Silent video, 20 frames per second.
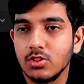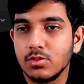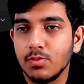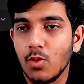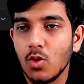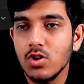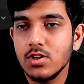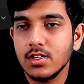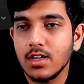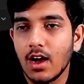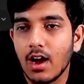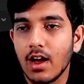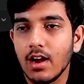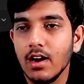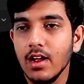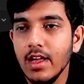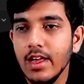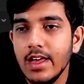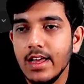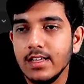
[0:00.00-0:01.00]
So sports
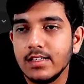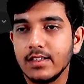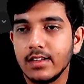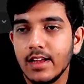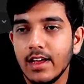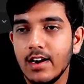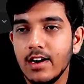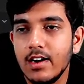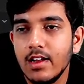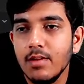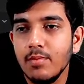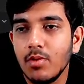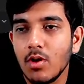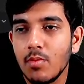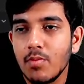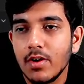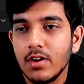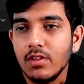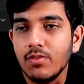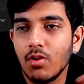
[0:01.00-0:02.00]
car is inheriting
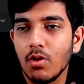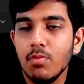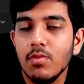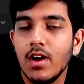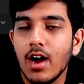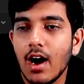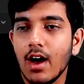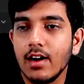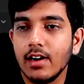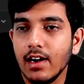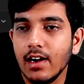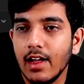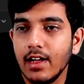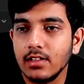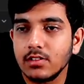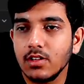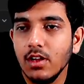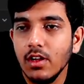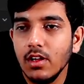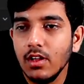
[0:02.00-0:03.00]
properties from car
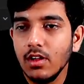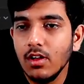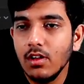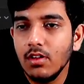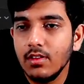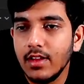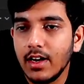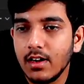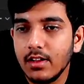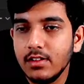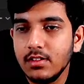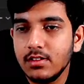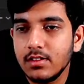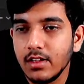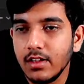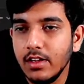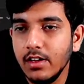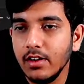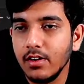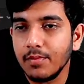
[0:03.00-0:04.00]
class, that
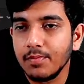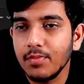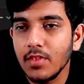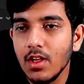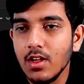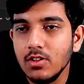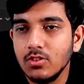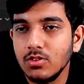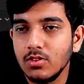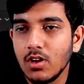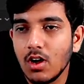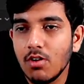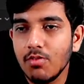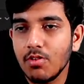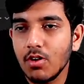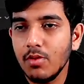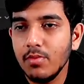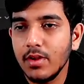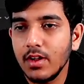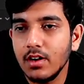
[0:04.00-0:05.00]
is here. So
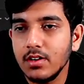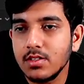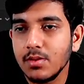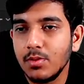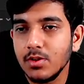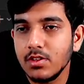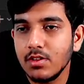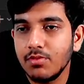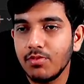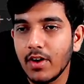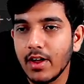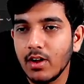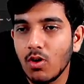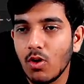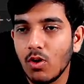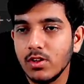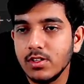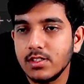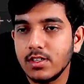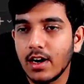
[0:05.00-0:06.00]
now from here, suppose if I
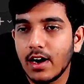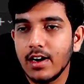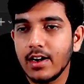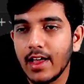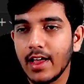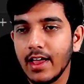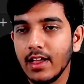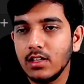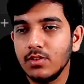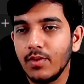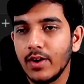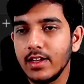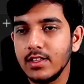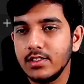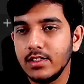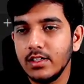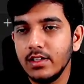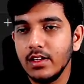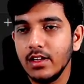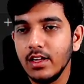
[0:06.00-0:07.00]
call start
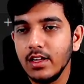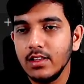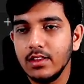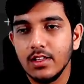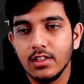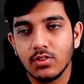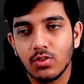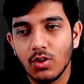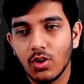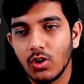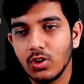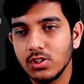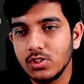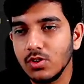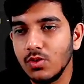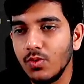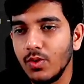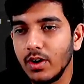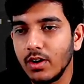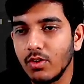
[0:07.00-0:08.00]
xyz, this would
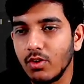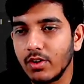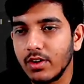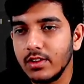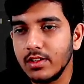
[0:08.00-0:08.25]
also work.